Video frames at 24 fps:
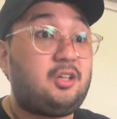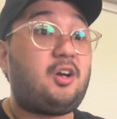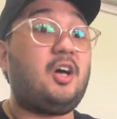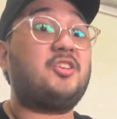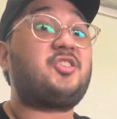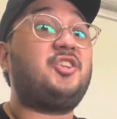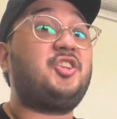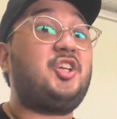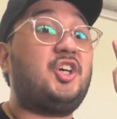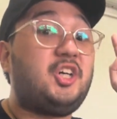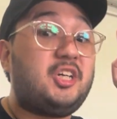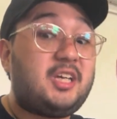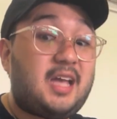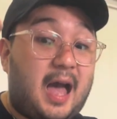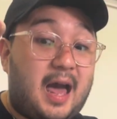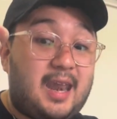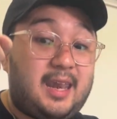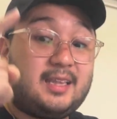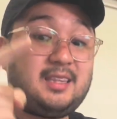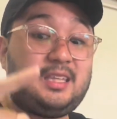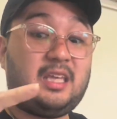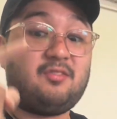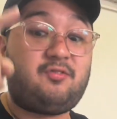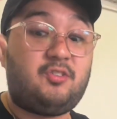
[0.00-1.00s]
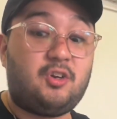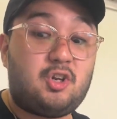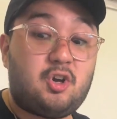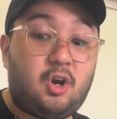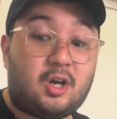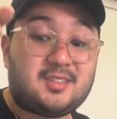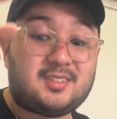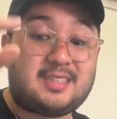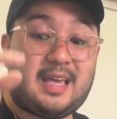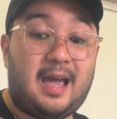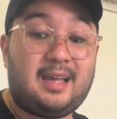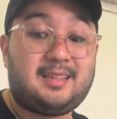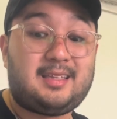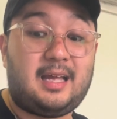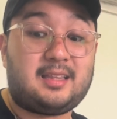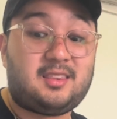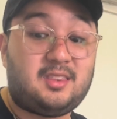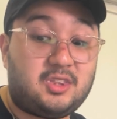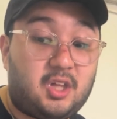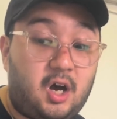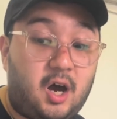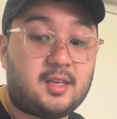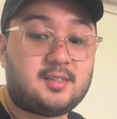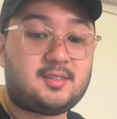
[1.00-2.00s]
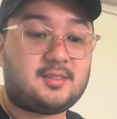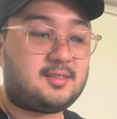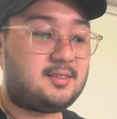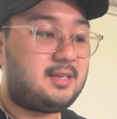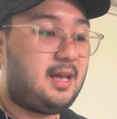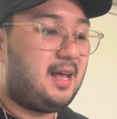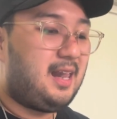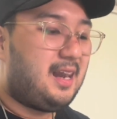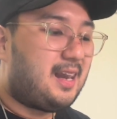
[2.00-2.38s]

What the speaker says: because in the reality, if you look sight, it does.